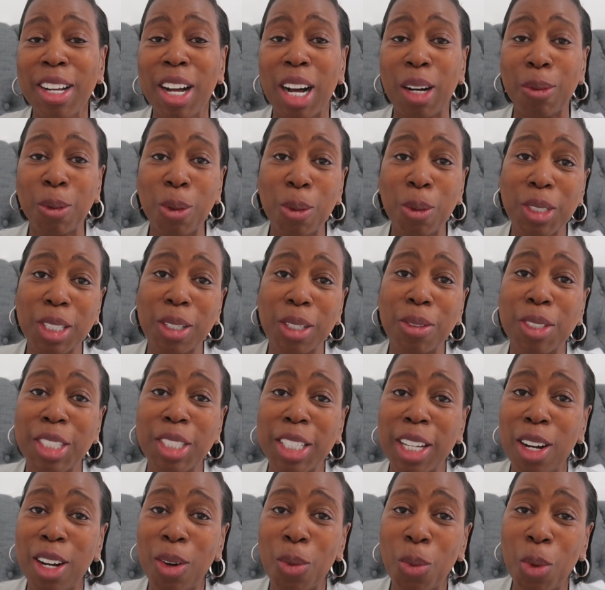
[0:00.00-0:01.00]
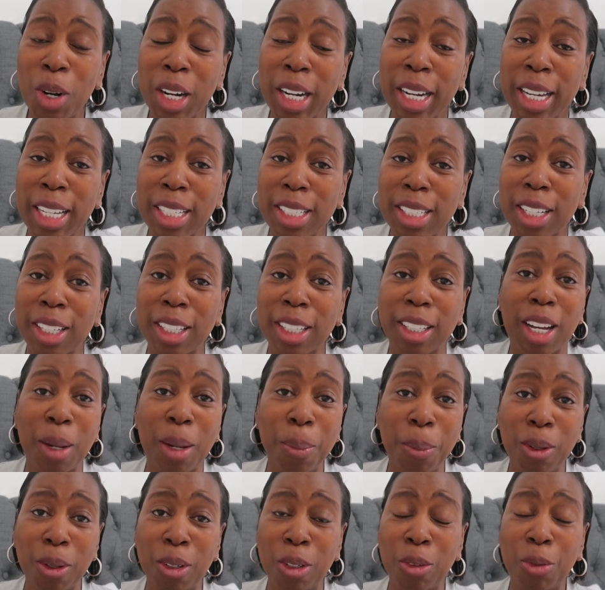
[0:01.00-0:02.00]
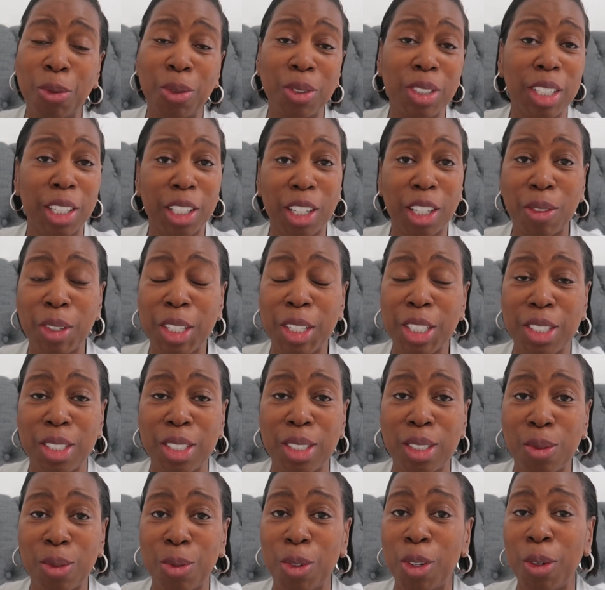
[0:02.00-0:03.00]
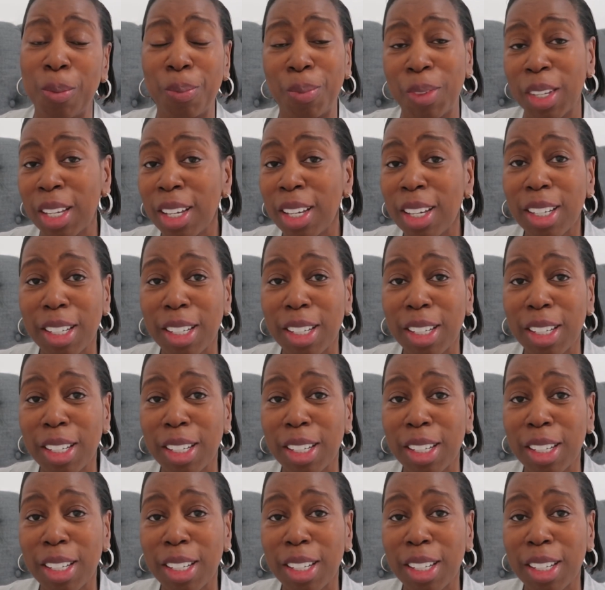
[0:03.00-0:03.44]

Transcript: I've also DIY'd a couple of decorations from,